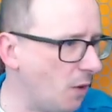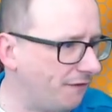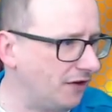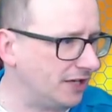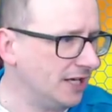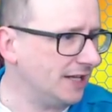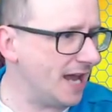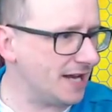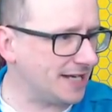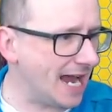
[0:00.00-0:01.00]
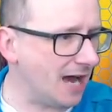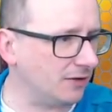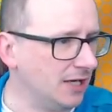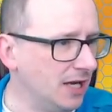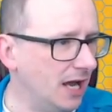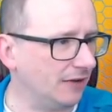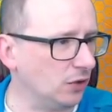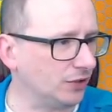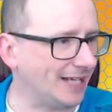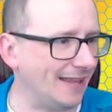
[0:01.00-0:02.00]
Watford, they are down. Of
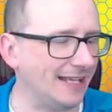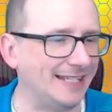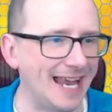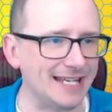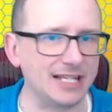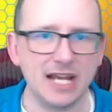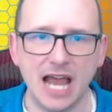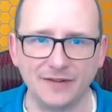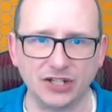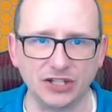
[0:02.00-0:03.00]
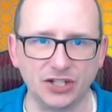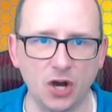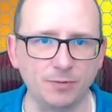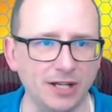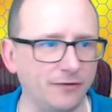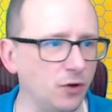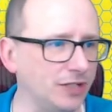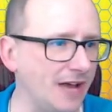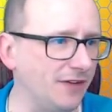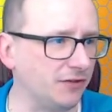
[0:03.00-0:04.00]
course, can they dent Everton's hopes? Of course,
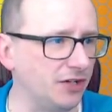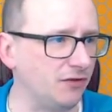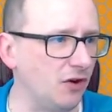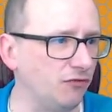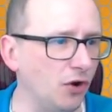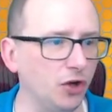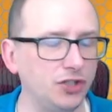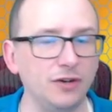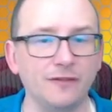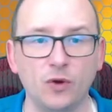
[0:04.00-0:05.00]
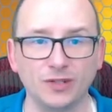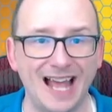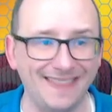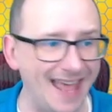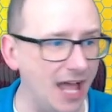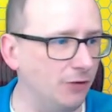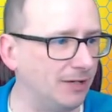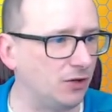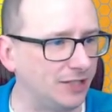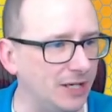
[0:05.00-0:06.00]
at Vicarage Road. Roy Hodgson, of course, at the helm,
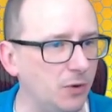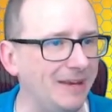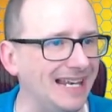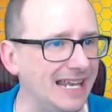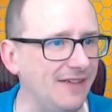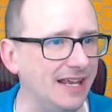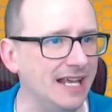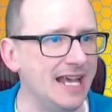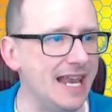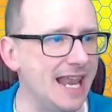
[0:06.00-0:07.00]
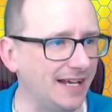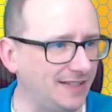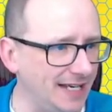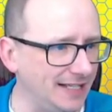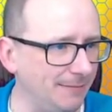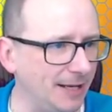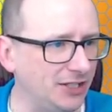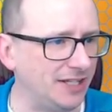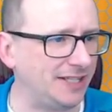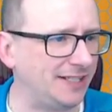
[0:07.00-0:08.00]
but of course, he will be leaving next season. Played
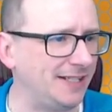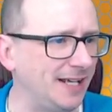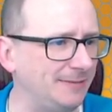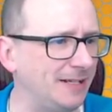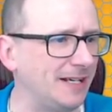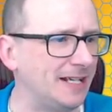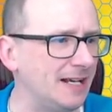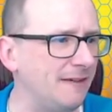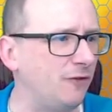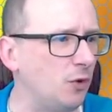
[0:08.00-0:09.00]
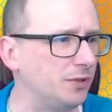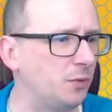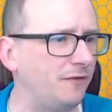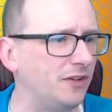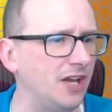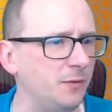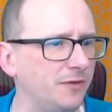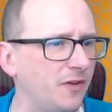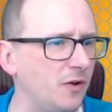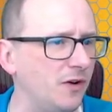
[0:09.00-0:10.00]
to the 16 times in 1989. 4 was Watford,
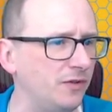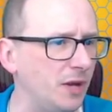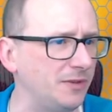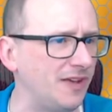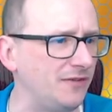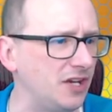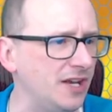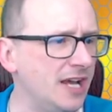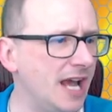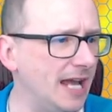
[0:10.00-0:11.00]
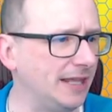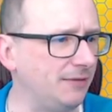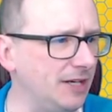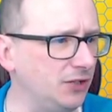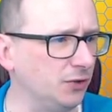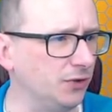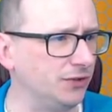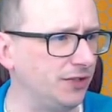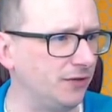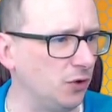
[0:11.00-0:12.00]
9 was Everton, and 3
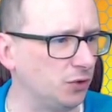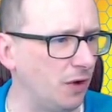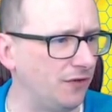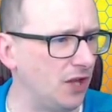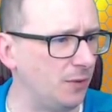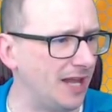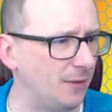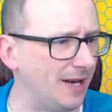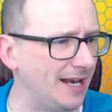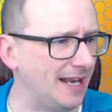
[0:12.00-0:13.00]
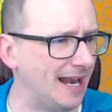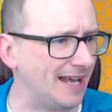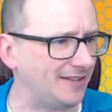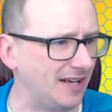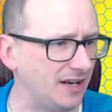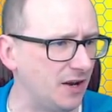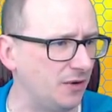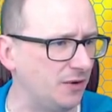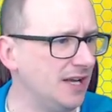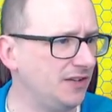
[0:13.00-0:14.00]
draws, of course. Watford, though, without a win in the last, I don't
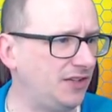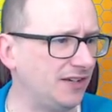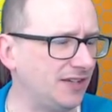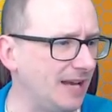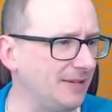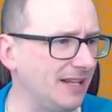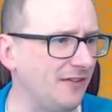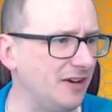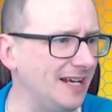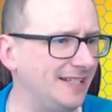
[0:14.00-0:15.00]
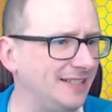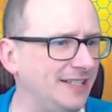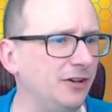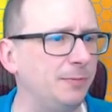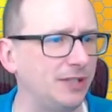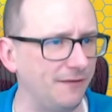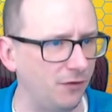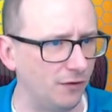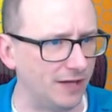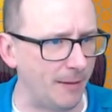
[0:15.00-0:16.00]
know, 6 games at the very least, 0%
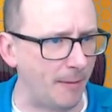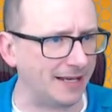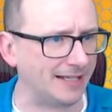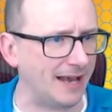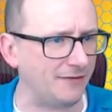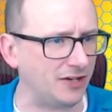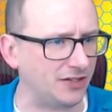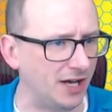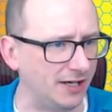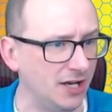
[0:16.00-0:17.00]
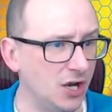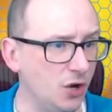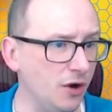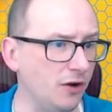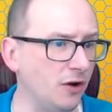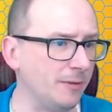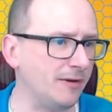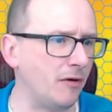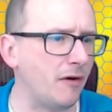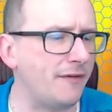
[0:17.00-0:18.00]
form for them. Up against that Everton side, who are on a bit
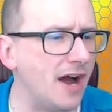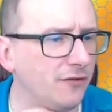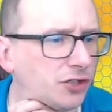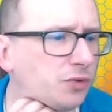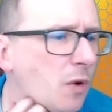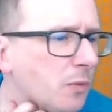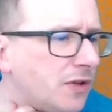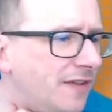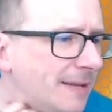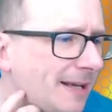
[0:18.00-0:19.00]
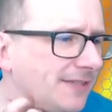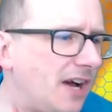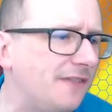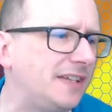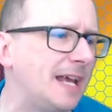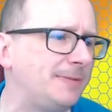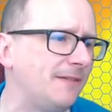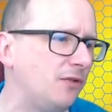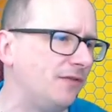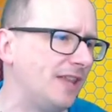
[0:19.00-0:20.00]
of a revival, just 1 defeat in the past 5,
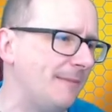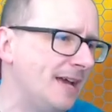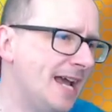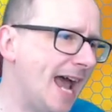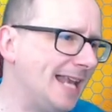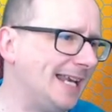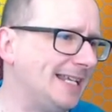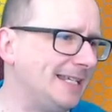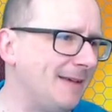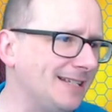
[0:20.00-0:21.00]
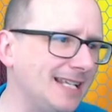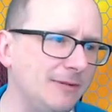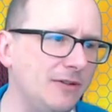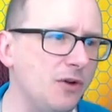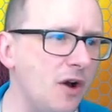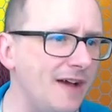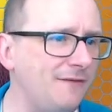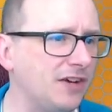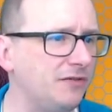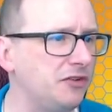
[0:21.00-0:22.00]
58% form for them heading into this match. Last time around, though,
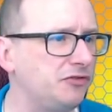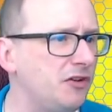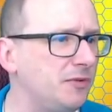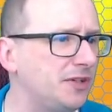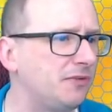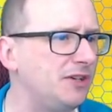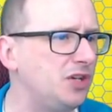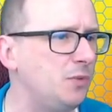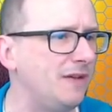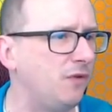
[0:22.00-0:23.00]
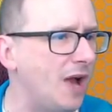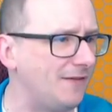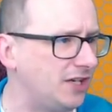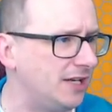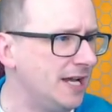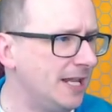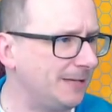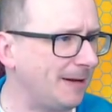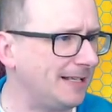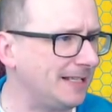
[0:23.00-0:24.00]
at Vicarage Road, it was a 3-2 win for Everton. That
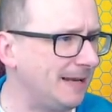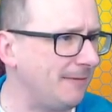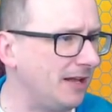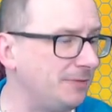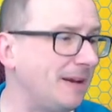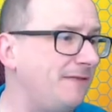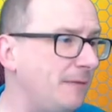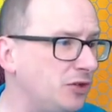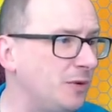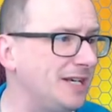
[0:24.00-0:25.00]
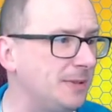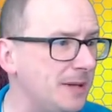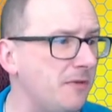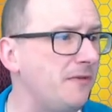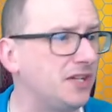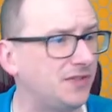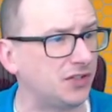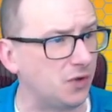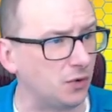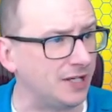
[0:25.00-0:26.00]
was back in December, that was back in February 2020. The reverse
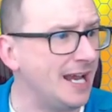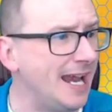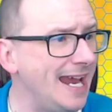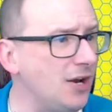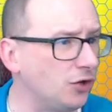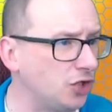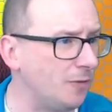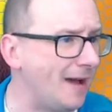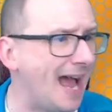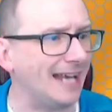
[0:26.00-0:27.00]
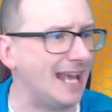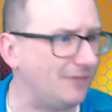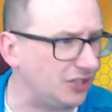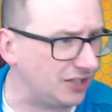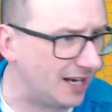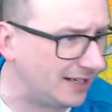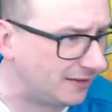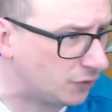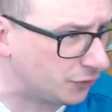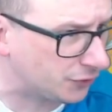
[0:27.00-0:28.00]
fixture, of course, in October at Everton, and
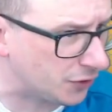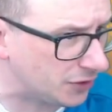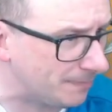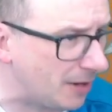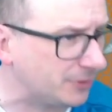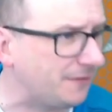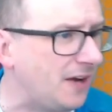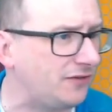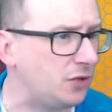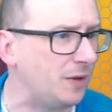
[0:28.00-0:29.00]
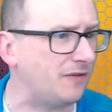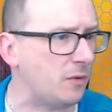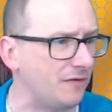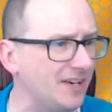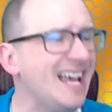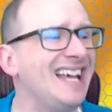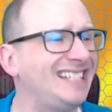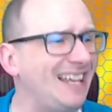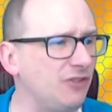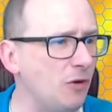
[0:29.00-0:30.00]
of course, Goodison Park was a 5-2 win for Watford.
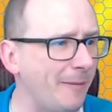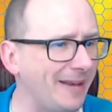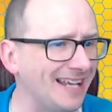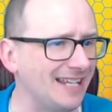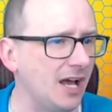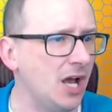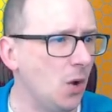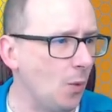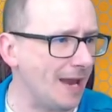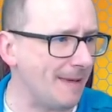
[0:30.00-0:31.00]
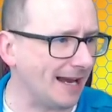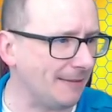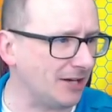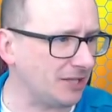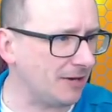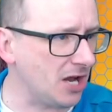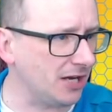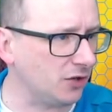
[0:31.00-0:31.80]
7 goal Bobby Dazzler way back in match number 9.